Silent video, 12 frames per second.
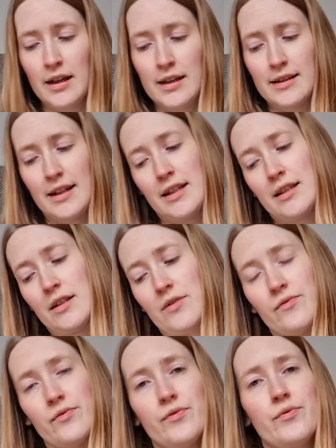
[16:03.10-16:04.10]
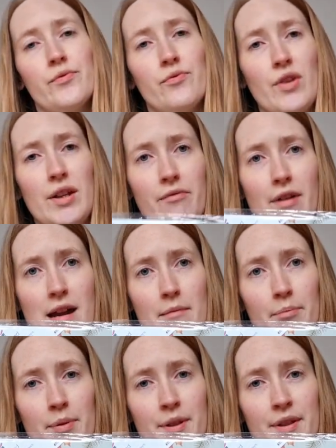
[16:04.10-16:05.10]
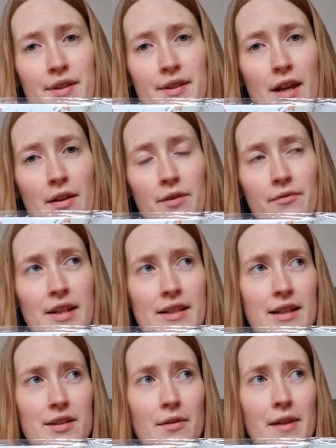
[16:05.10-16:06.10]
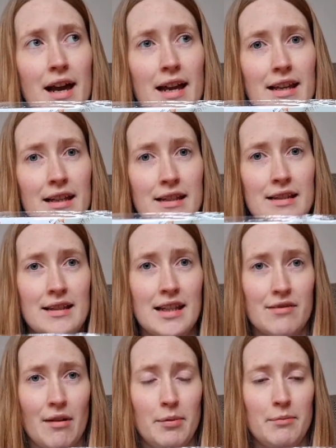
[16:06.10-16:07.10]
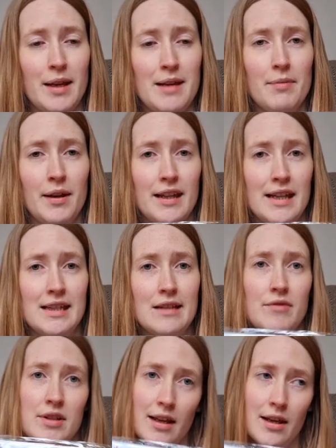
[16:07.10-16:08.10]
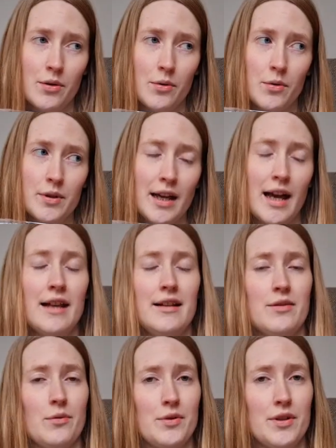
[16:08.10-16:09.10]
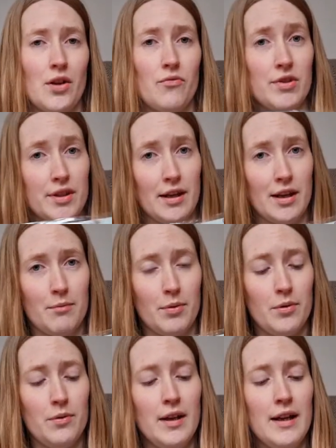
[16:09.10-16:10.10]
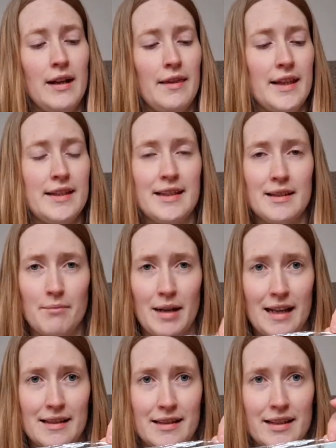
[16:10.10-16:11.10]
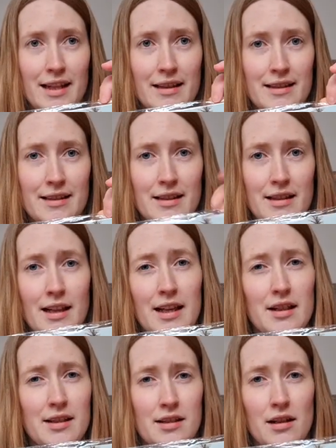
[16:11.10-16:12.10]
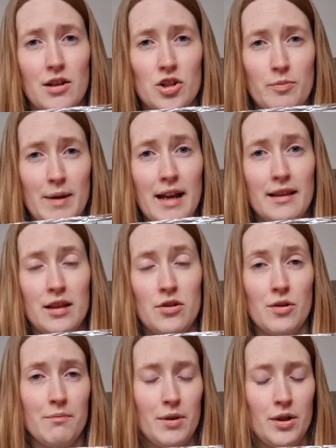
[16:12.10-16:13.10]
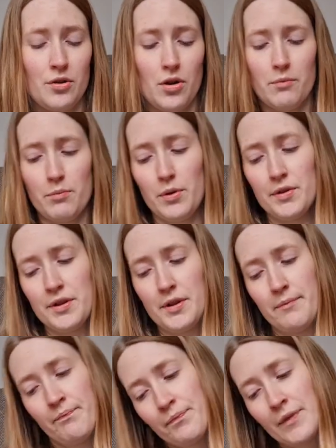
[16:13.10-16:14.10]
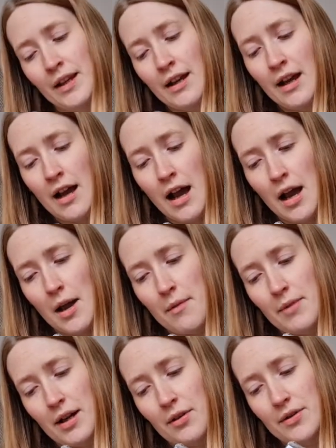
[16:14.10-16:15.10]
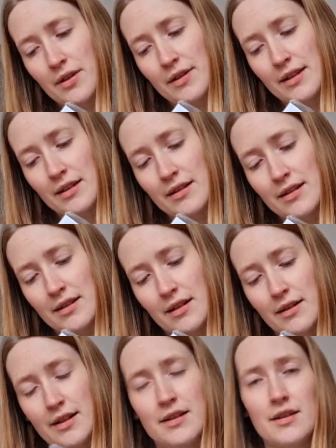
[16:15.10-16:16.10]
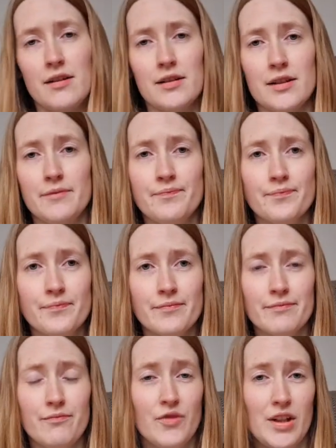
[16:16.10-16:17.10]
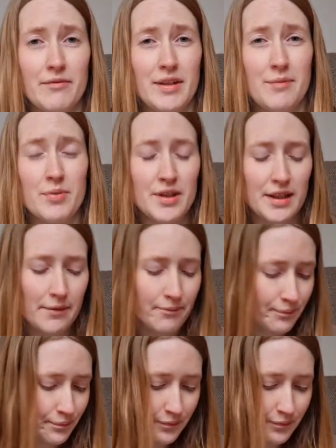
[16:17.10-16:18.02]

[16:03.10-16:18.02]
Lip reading: This is rewrapped. So the reason I do that is this wrapping paper is recycled and it's also recyclable. This isn't plastic, this is like a starch bag that you can put in your compost. I also think the designs are really, really pretty.